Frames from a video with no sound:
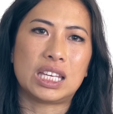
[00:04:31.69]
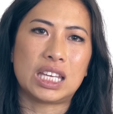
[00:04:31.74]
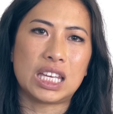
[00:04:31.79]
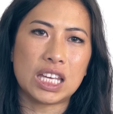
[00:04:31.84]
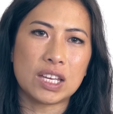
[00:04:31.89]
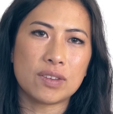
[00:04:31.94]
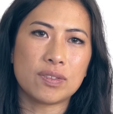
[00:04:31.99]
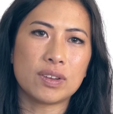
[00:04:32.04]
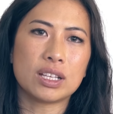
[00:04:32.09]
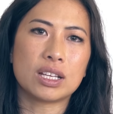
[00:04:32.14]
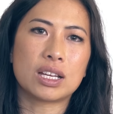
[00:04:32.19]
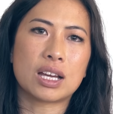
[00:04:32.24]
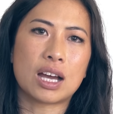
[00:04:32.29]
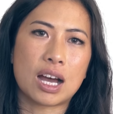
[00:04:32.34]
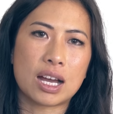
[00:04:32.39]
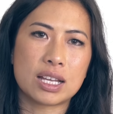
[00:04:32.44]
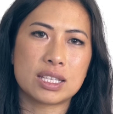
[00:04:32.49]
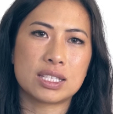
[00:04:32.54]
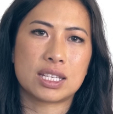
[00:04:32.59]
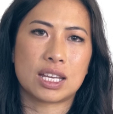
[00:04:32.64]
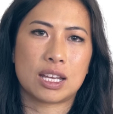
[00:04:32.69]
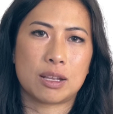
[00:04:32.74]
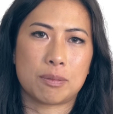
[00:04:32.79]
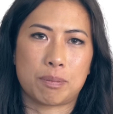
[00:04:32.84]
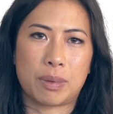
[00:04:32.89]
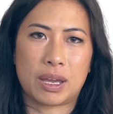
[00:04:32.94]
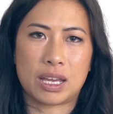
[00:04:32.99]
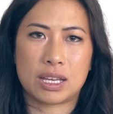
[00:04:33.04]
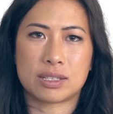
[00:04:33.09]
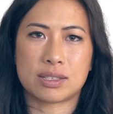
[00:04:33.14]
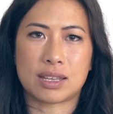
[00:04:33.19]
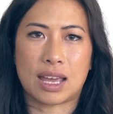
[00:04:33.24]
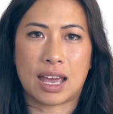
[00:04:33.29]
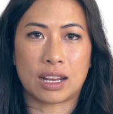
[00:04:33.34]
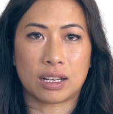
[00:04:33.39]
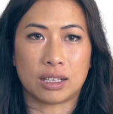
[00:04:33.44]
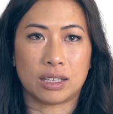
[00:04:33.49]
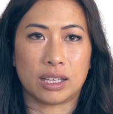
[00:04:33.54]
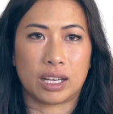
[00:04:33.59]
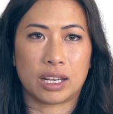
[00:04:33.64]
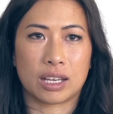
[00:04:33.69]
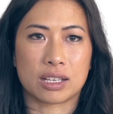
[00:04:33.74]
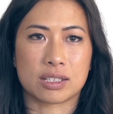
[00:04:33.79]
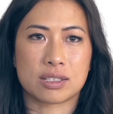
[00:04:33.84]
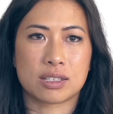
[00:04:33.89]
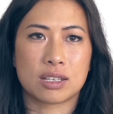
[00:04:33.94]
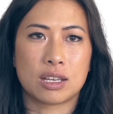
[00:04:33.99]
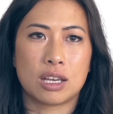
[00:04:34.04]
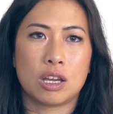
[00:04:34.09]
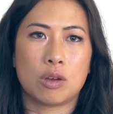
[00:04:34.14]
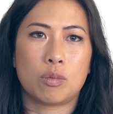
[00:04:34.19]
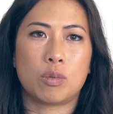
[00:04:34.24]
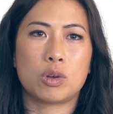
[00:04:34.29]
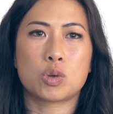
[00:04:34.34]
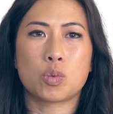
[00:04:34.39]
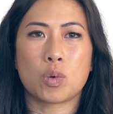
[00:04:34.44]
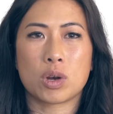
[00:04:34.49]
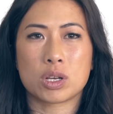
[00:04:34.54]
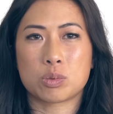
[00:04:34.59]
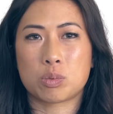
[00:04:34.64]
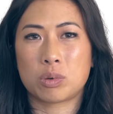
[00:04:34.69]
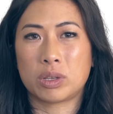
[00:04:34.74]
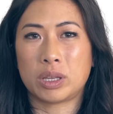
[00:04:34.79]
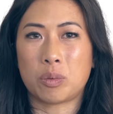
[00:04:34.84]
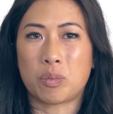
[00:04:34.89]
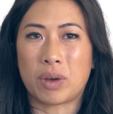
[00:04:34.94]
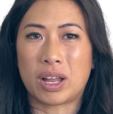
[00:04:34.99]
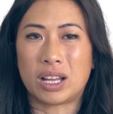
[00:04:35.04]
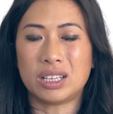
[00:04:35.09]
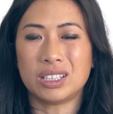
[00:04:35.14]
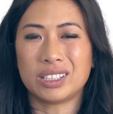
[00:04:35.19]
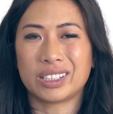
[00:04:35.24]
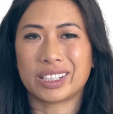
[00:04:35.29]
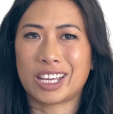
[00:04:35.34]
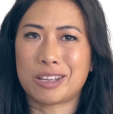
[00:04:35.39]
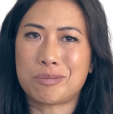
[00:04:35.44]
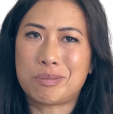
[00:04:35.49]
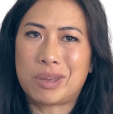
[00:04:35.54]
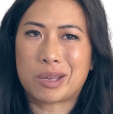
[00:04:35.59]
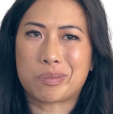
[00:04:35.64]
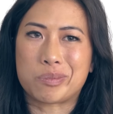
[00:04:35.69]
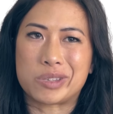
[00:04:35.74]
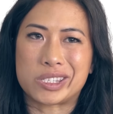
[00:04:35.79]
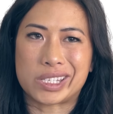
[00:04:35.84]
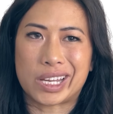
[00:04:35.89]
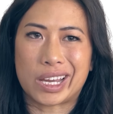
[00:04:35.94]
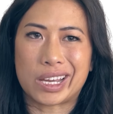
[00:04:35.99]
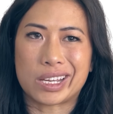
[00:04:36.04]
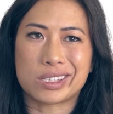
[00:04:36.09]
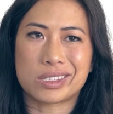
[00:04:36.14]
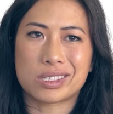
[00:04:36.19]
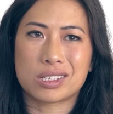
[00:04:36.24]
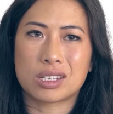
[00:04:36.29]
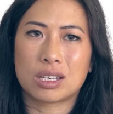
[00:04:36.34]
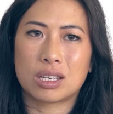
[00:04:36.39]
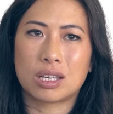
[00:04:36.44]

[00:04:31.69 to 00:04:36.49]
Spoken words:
Even content-based analytics, which works really well, can make mistakes.